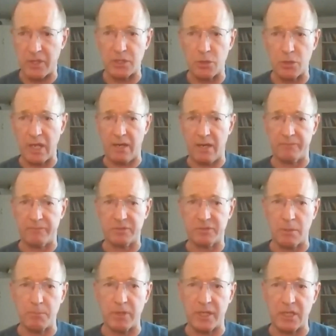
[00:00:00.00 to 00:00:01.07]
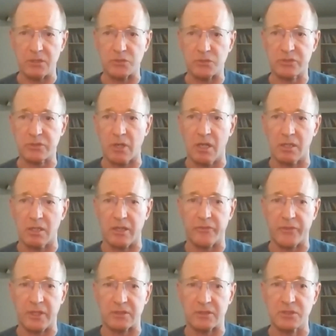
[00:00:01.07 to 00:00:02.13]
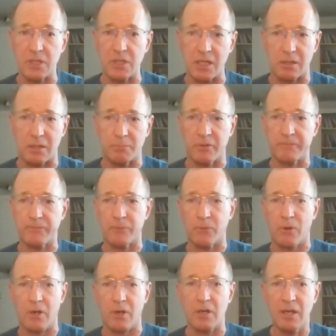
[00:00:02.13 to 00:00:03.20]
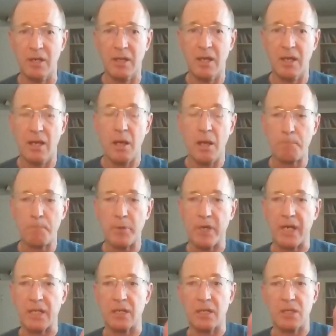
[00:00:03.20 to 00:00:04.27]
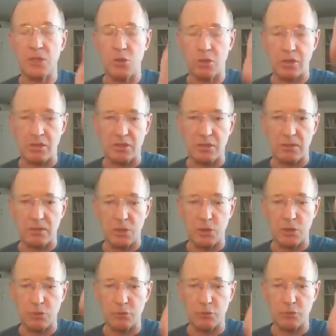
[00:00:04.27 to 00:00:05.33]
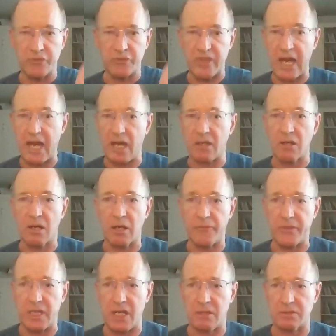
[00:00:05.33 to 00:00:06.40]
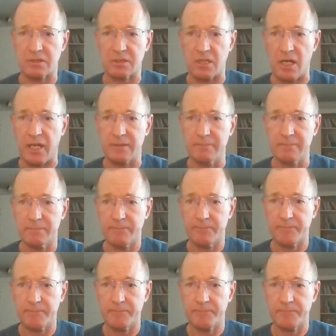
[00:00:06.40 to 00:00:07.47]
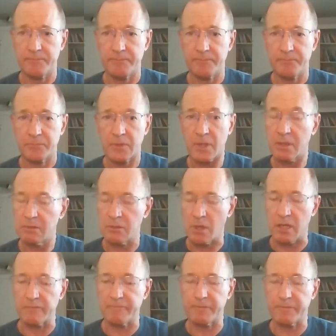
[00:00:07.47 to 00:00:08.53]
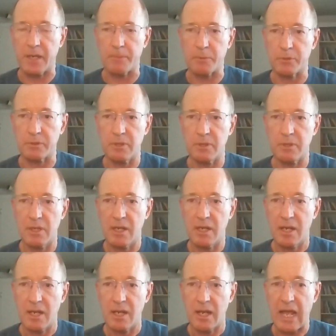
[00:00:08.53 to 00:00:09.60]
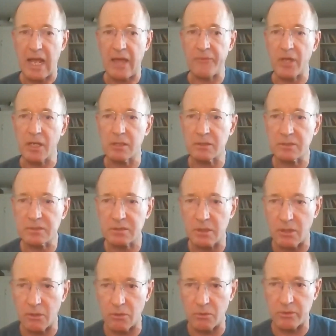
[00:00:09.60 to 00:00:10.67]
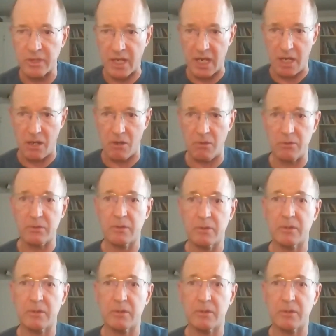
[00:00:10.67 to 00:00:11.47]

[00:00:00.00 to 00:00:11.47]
that you have somebody install it that's done it before, but you can use that on the outside, non-flammable. And they also now